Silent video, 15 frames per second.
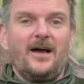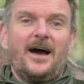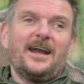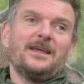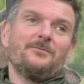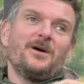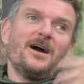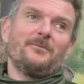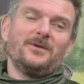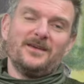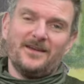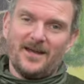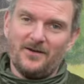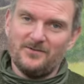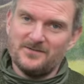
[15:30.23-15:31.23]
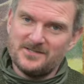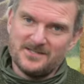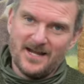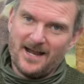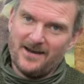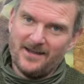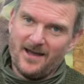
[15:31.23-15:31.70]
and he might be, you know,
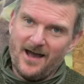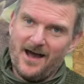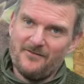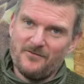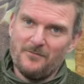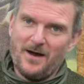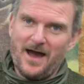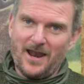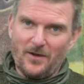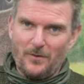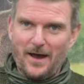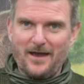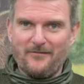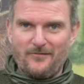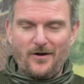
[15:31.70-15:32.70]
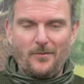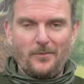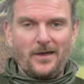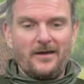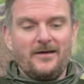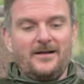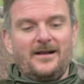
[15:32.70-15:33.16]
standing half a mile away from
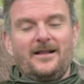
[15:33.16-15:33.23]
you.